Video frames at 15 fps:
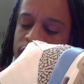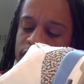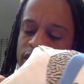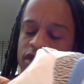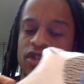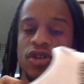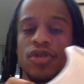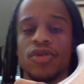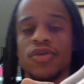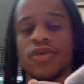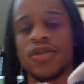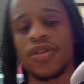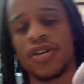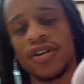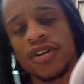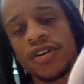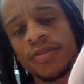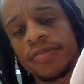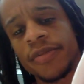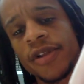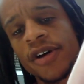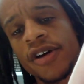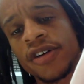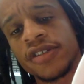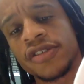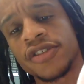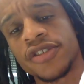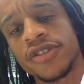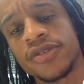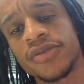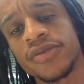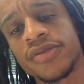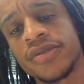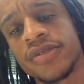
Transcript: Soul, heart and soul.